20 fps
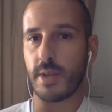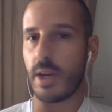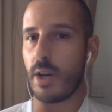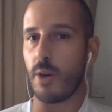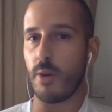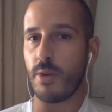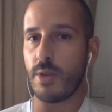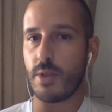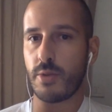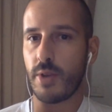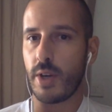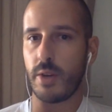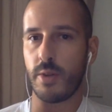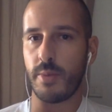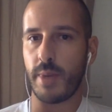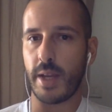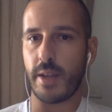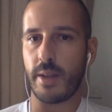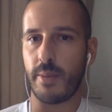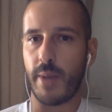I always try to
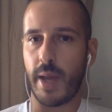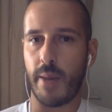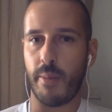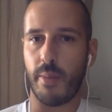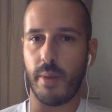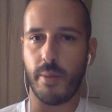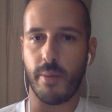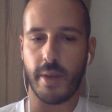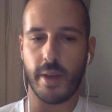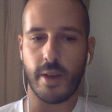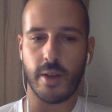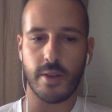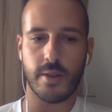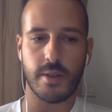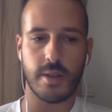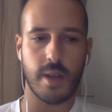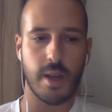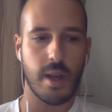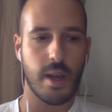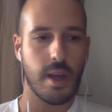make them happy, because